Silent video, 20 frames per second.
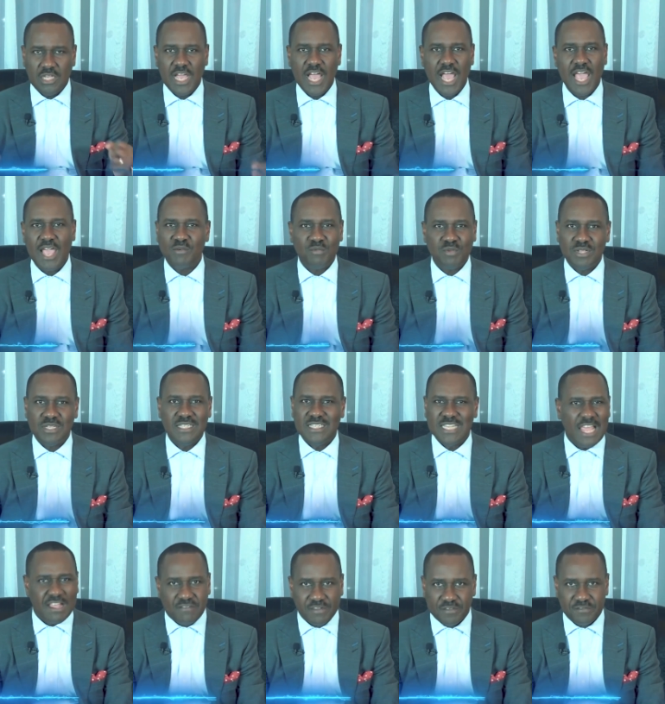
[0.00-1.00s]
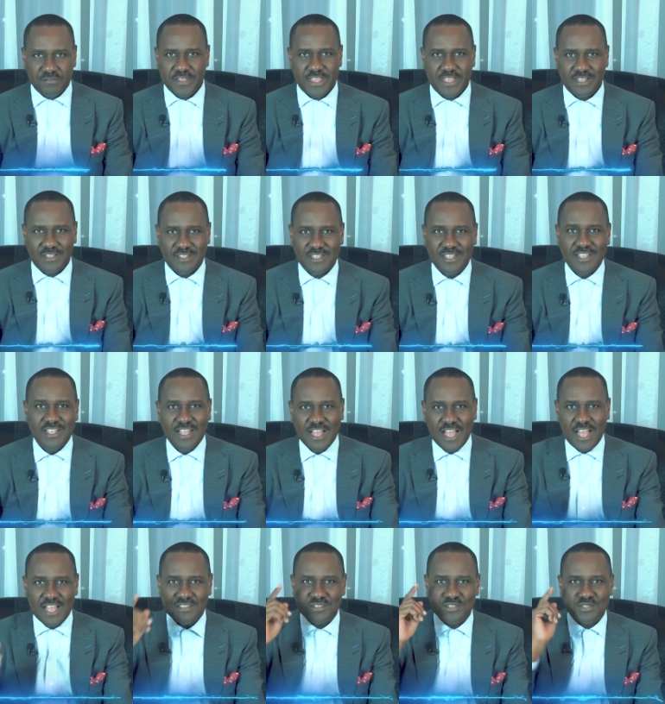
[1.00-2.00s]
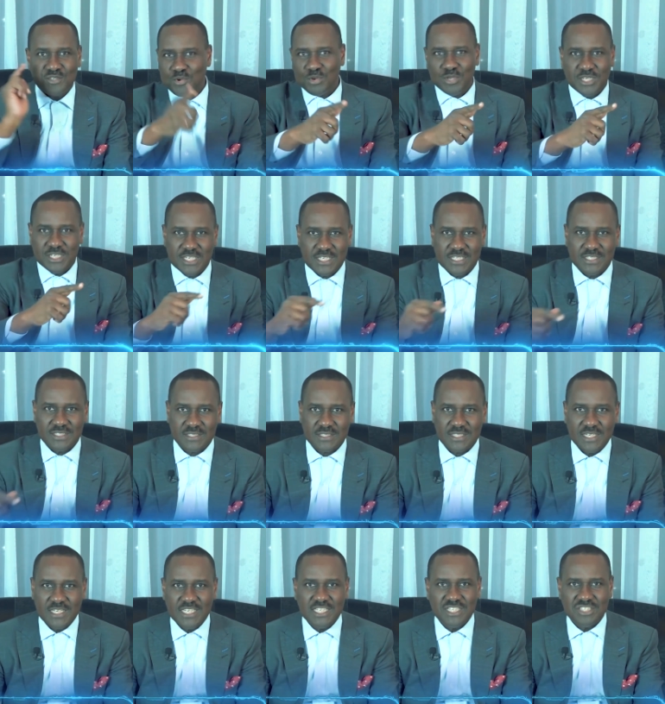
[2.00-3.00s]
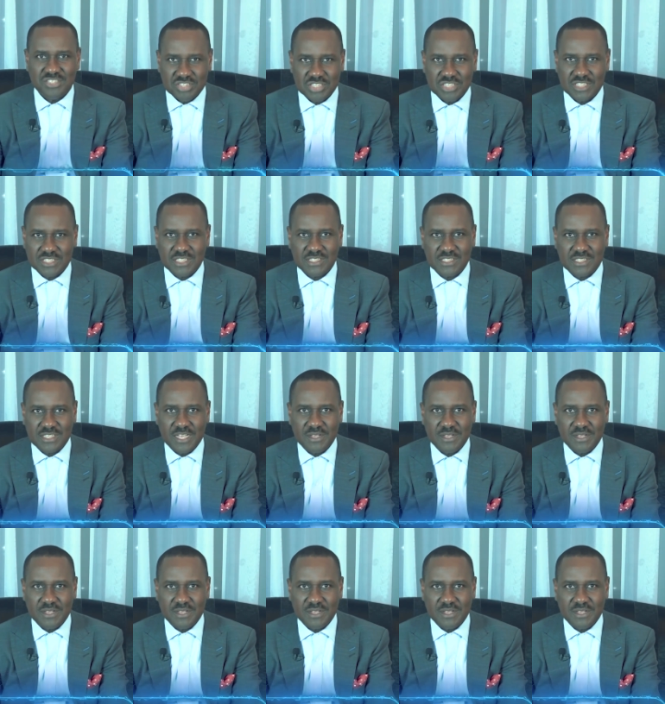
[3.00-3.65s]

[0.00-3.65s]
I will never fail. And so it is in Jesus' name.